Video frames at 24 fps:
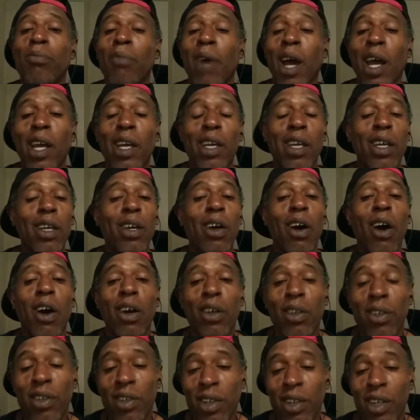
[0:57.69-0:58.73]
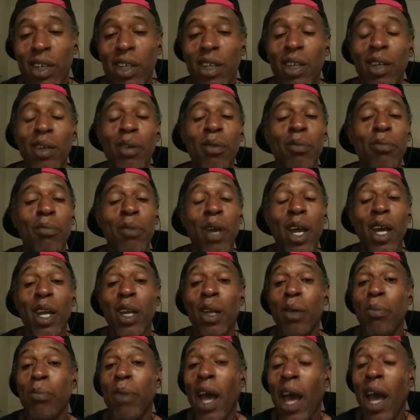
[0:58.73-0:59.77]
Mikey Garcia,
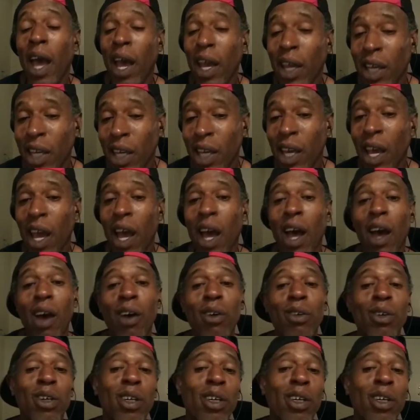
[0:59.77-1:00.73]
Manny Pacquiao,